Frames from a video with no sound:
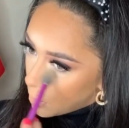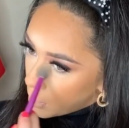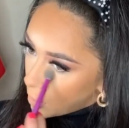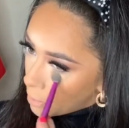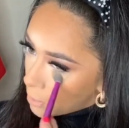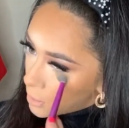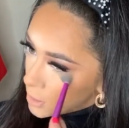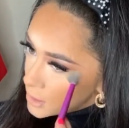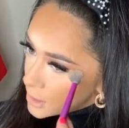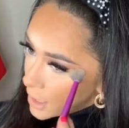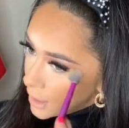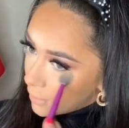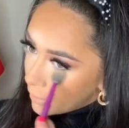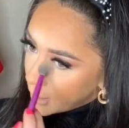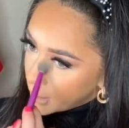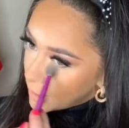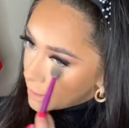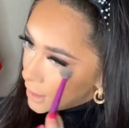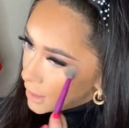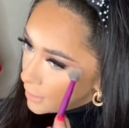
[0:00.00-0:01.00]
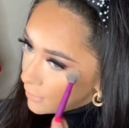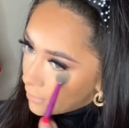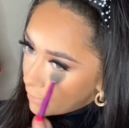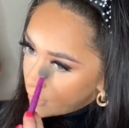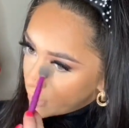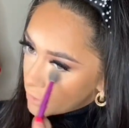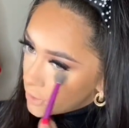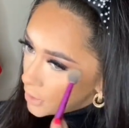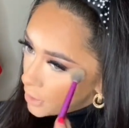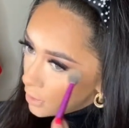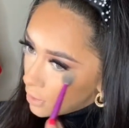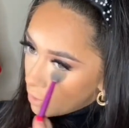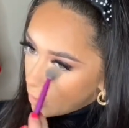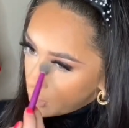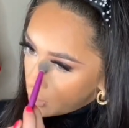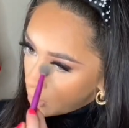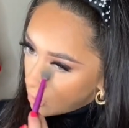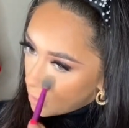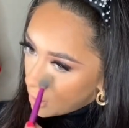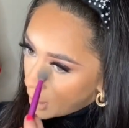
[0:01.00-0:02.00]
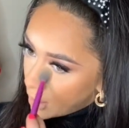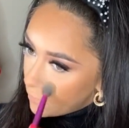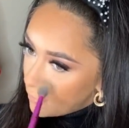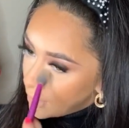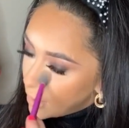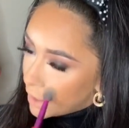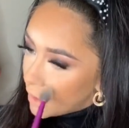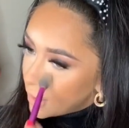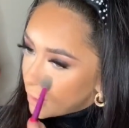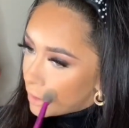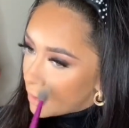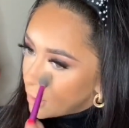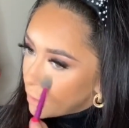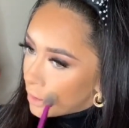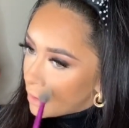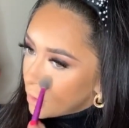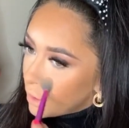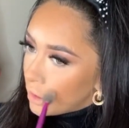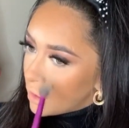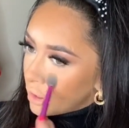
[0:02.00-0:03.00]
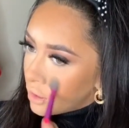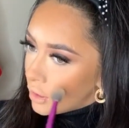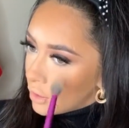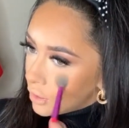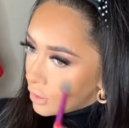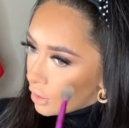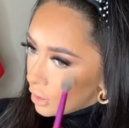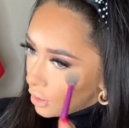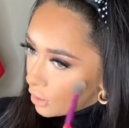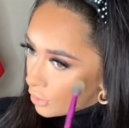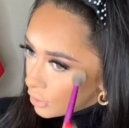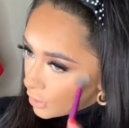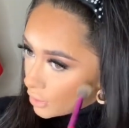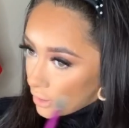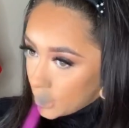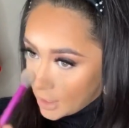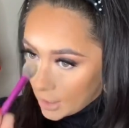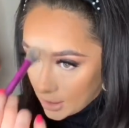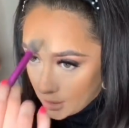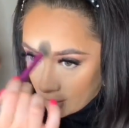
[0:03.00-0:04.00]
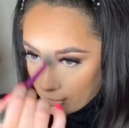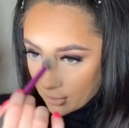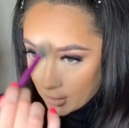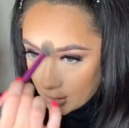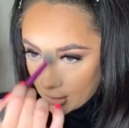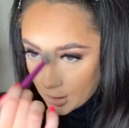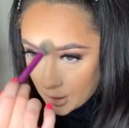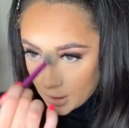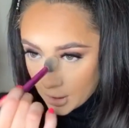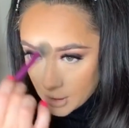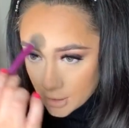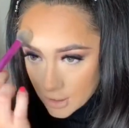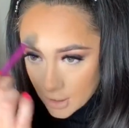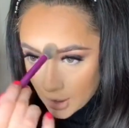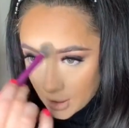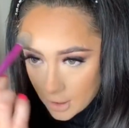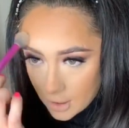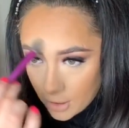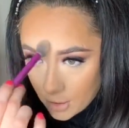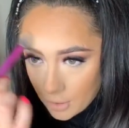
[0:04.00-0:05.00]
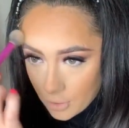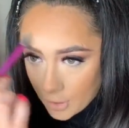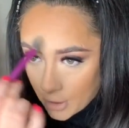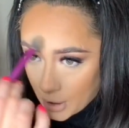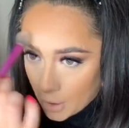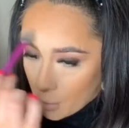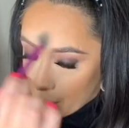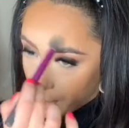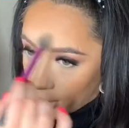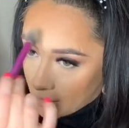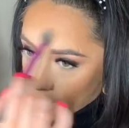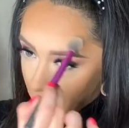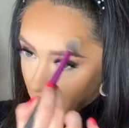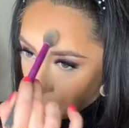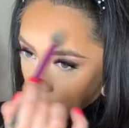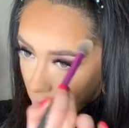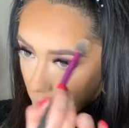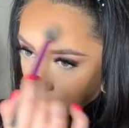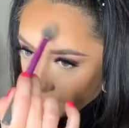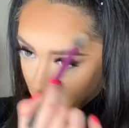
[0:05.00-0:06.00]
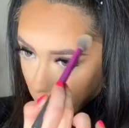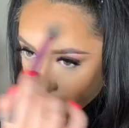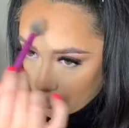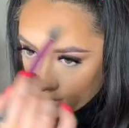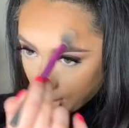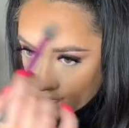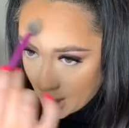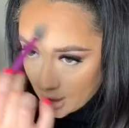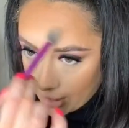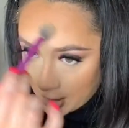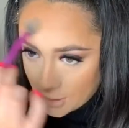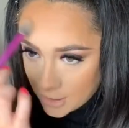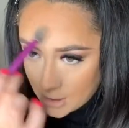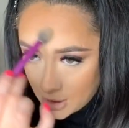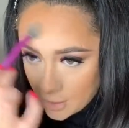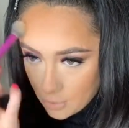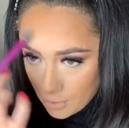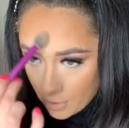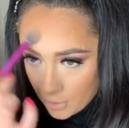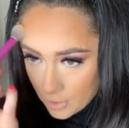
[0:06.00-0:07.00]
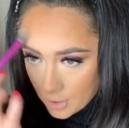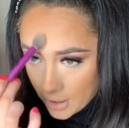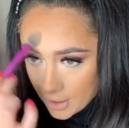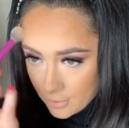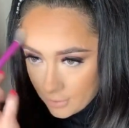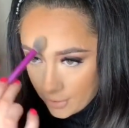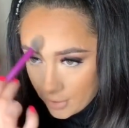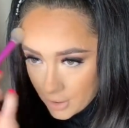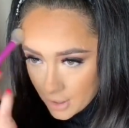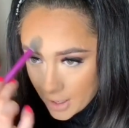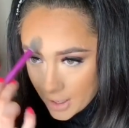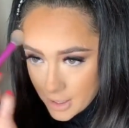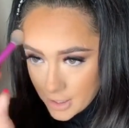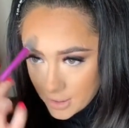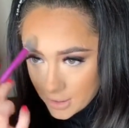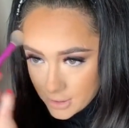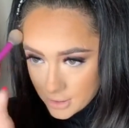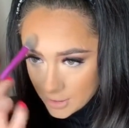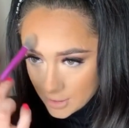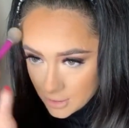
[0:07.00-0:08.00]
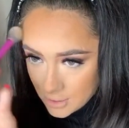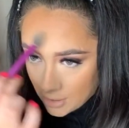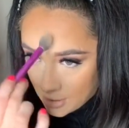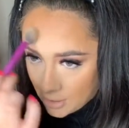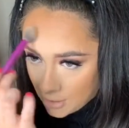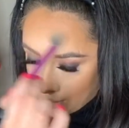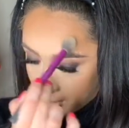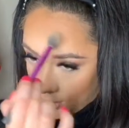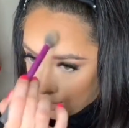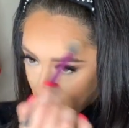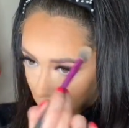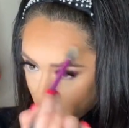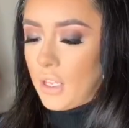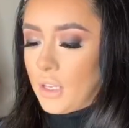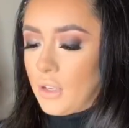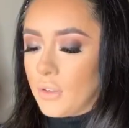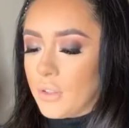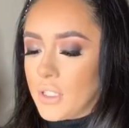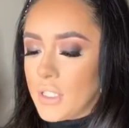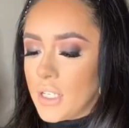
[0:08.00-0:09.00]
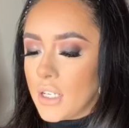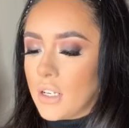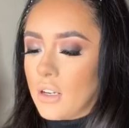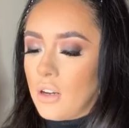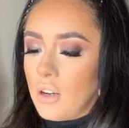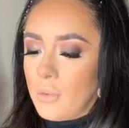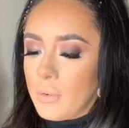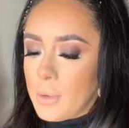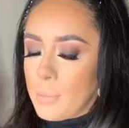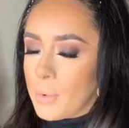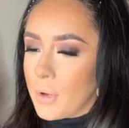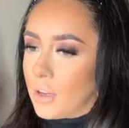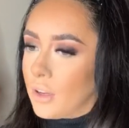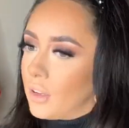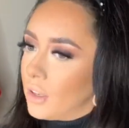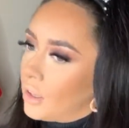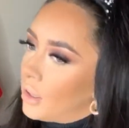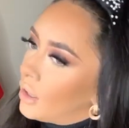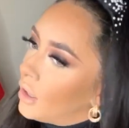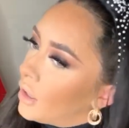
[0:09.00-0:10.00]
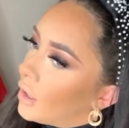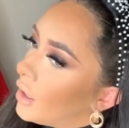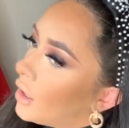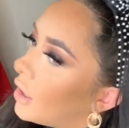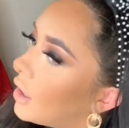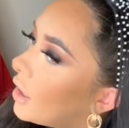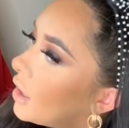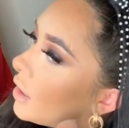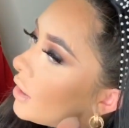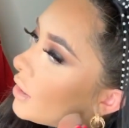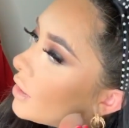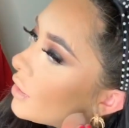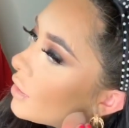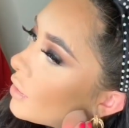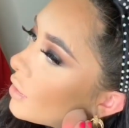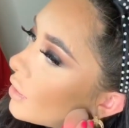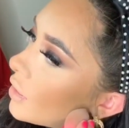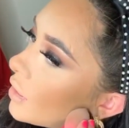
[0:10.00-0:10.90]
because I don't like to leave it for too long. I feel like the longer you leave it then it's like gonna go into all the wee cracks you know underneath your eyes. I'm gonna take it on a wee bit and just sort